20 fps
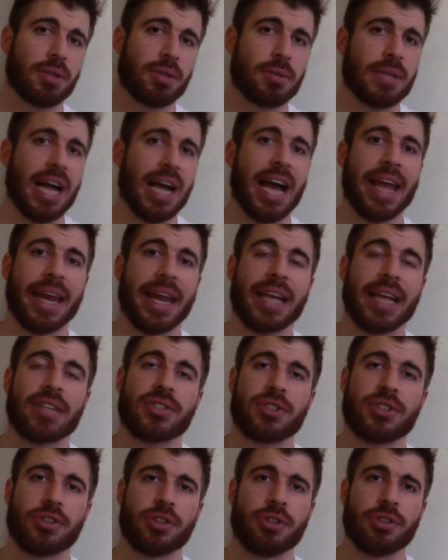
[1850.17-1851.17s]
you're dieting
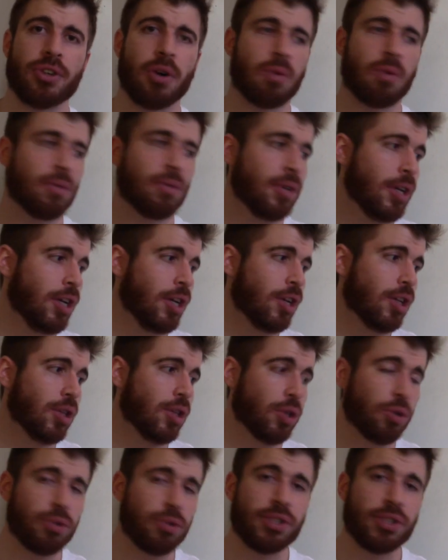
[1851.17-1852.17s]
so you don't
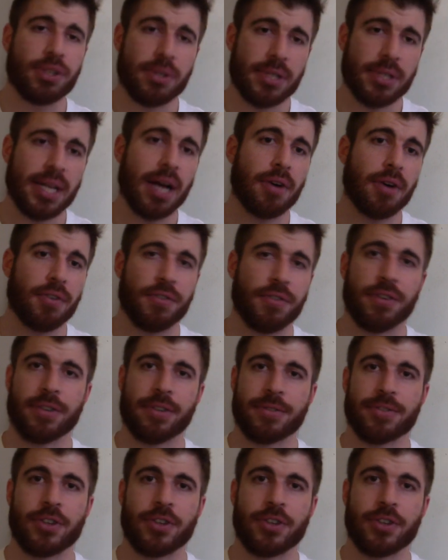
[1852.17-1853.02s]
lose yourself,